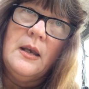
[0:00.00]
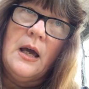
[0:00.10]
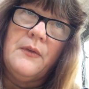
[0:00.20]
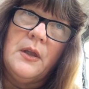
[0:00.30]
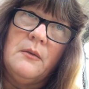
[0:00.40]

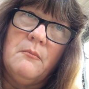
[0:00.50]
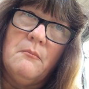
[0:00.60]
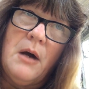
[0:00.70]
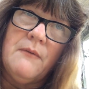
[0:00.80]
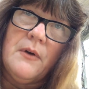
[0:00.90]
Now then,
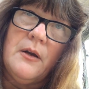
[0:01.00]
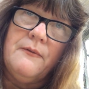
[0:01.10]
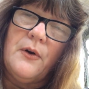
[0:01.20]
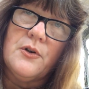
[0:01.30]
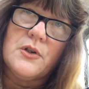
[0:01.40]
my very
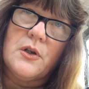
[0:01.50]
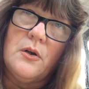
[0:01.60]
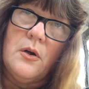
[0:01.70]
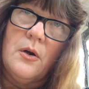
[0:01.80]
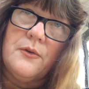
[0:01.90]
first
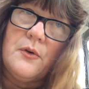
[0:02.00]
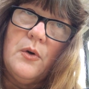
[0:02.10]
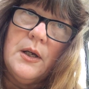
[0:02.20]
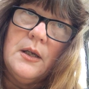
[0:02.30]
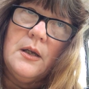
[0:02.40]

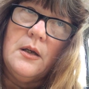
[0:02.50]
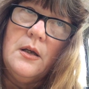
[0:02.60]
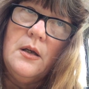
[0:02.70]
earthquake